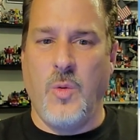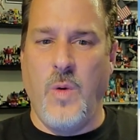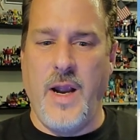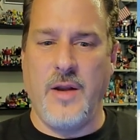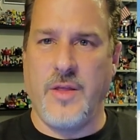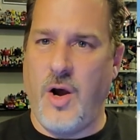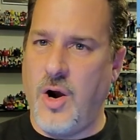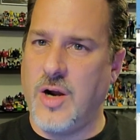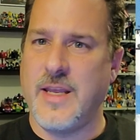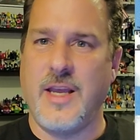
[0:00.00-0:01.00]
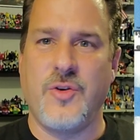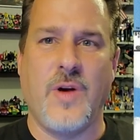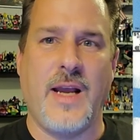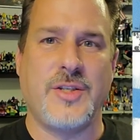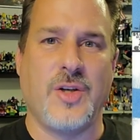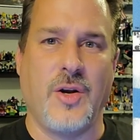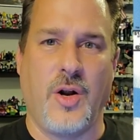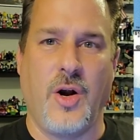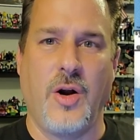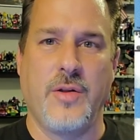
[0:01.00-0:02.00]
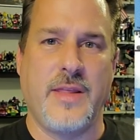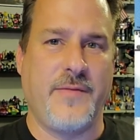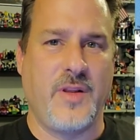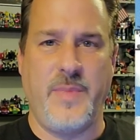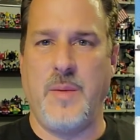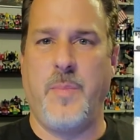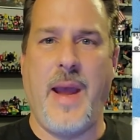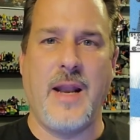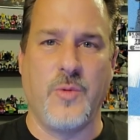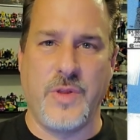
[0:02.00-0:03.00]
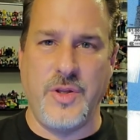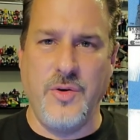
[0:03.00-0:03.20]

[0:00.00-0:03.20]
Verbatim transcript: where the Ark had crashed on Earth after the big battle with